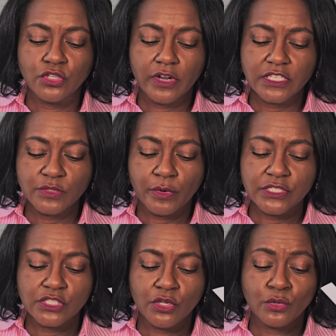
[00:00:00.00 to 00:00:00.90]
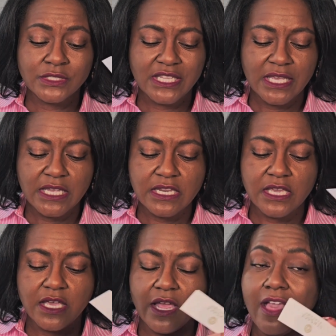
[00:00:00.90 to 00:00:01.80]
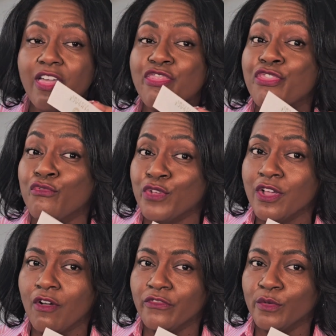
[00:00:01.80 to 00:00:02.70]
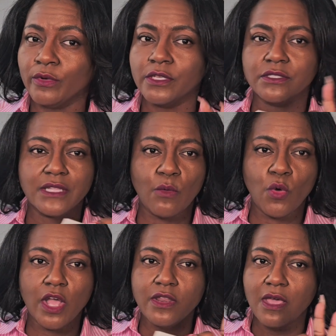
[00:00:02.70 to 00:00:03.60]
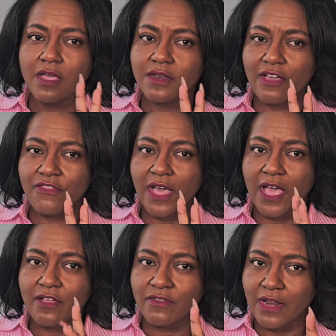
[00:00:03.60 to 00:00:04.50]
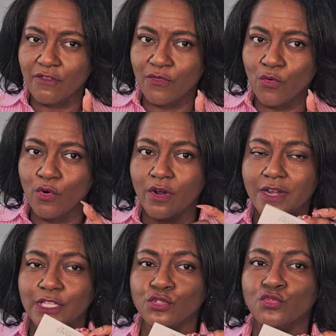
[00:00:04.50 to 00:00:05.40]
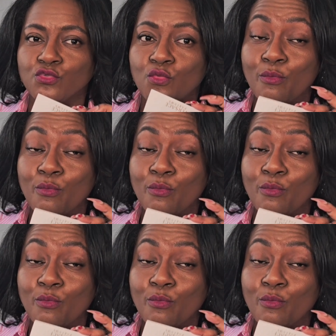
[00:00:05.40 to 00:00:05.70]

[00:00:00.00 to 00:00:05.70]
dark espresso, tahini, and 3 coffee beans. Not 1, not 5, not 4, not 2,